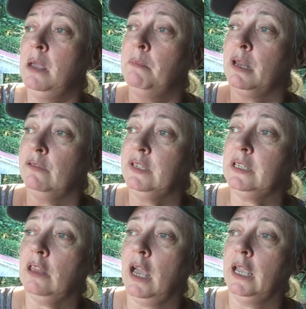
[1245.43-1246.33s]
But of his
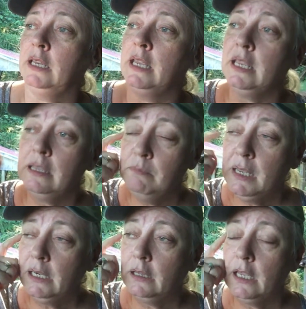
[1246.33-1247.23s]
client, and he
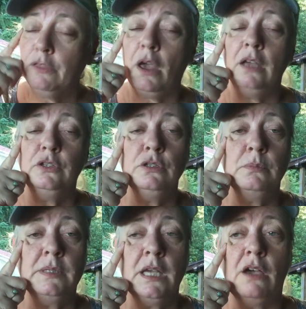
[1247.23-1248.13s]
immediately thought to
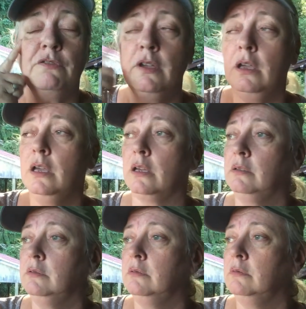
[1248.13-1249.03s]
himself,
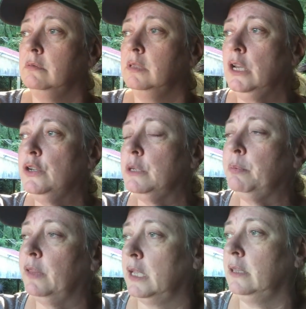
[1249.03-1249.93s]
there's a
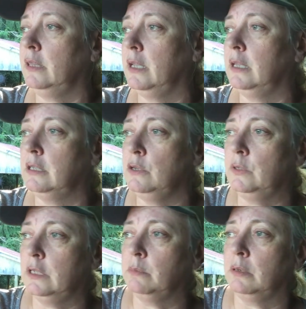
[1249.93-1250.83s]
plant that could
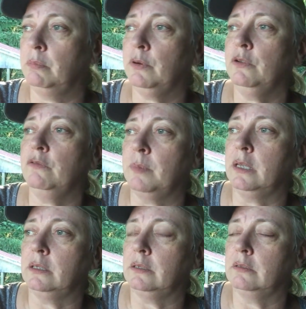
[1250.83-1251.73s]
use some improvement.